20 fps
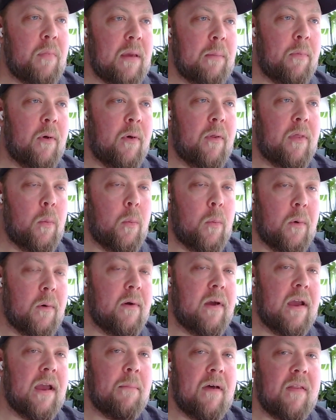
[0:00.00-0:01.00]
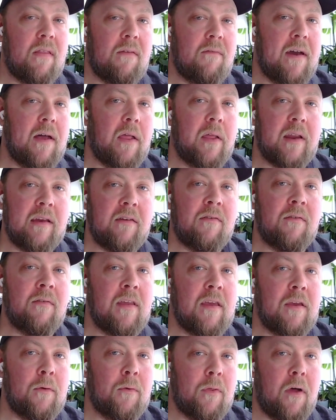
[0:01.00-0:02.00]
people than worrying about the
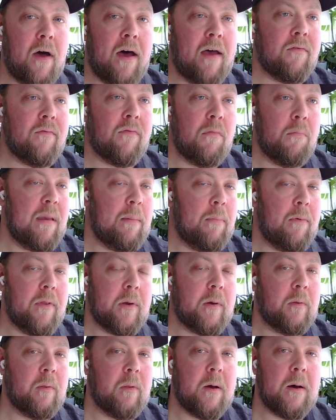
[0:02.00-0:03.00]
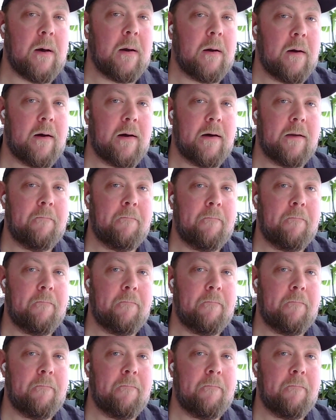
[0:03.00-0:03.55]
validation that you lost from people that are long gone.